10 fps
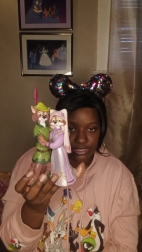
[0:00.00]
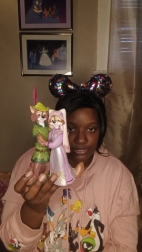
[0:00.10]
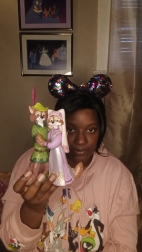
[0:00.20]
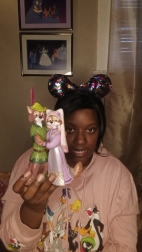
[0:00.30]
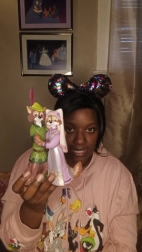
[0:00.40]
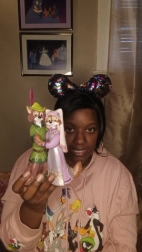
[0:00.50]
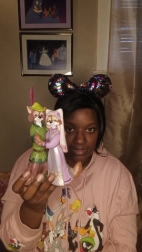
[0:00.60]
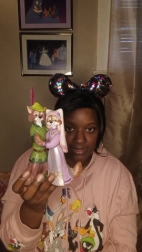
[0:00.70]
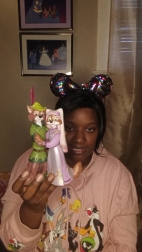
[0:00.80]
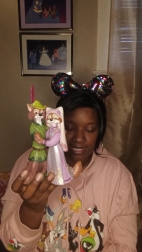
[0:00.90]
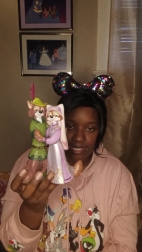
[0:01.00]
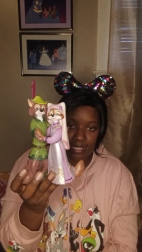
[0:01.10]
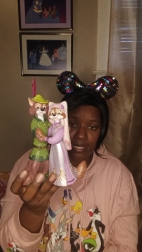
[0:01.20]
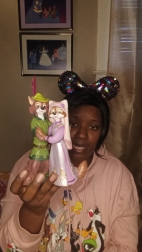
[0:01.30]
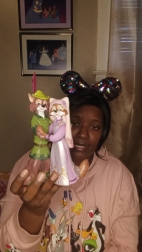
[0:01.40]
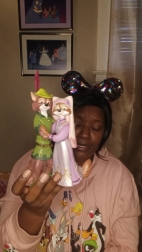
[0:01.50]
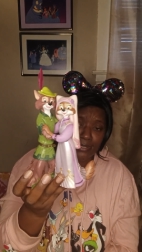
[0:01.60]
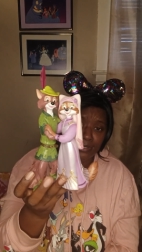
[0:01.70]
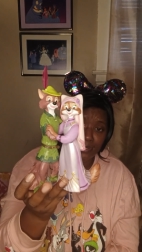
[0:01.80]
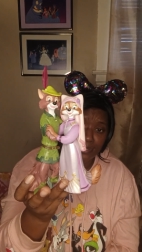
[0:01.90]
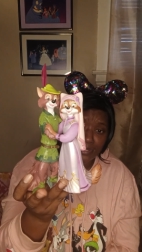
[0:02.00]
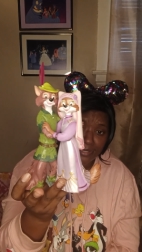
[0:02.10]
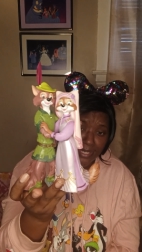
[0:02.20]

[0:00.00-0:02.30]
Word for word: you guys. Like, look